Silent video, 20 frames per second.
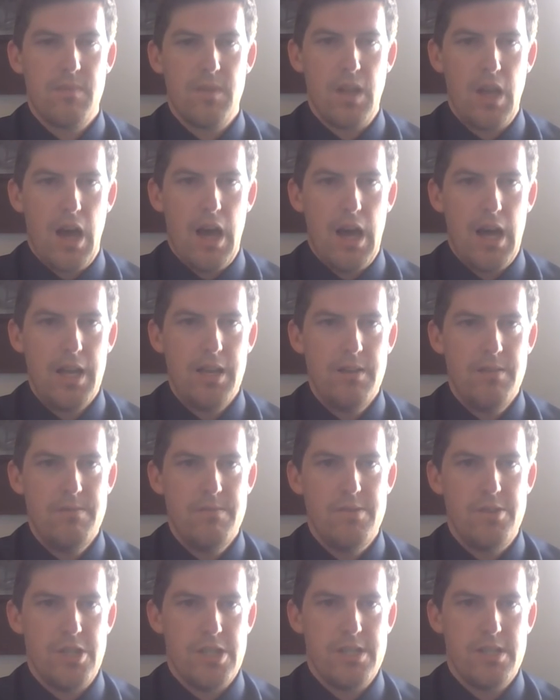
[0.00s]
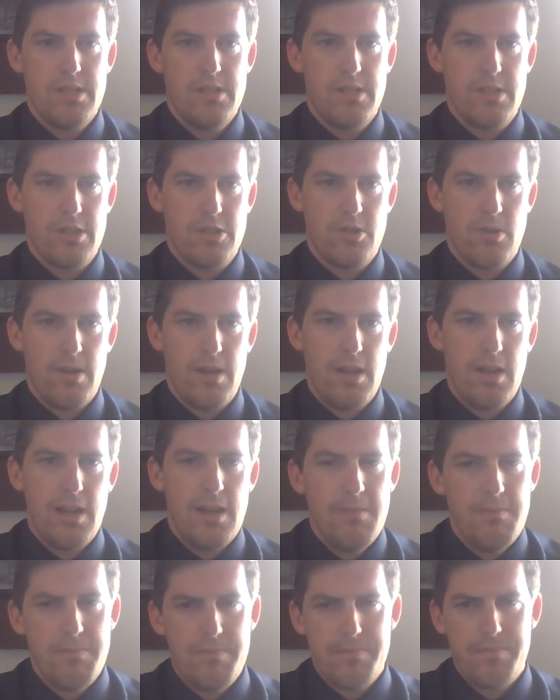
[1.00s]
God, Jesus, the Trinity.
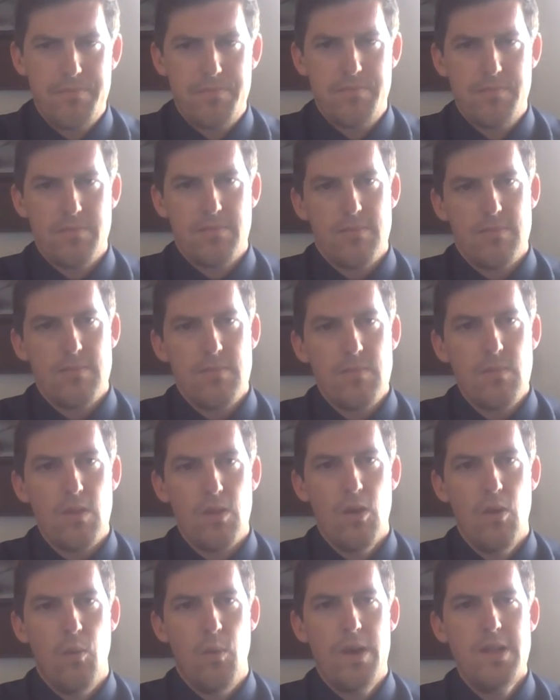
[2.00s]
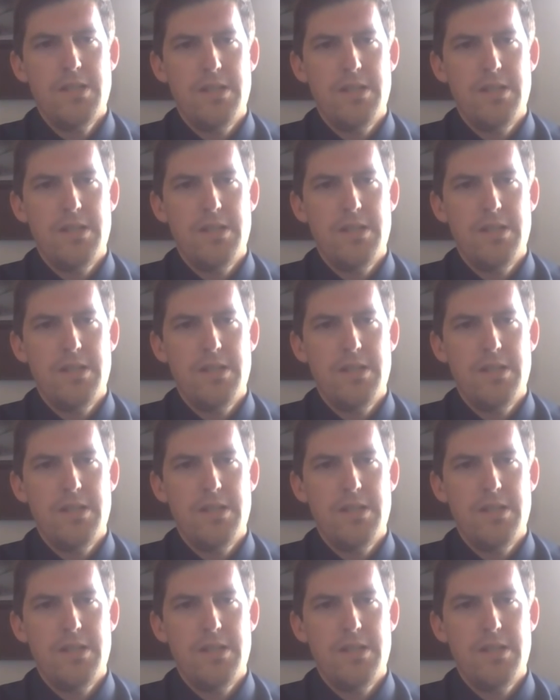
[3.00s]
What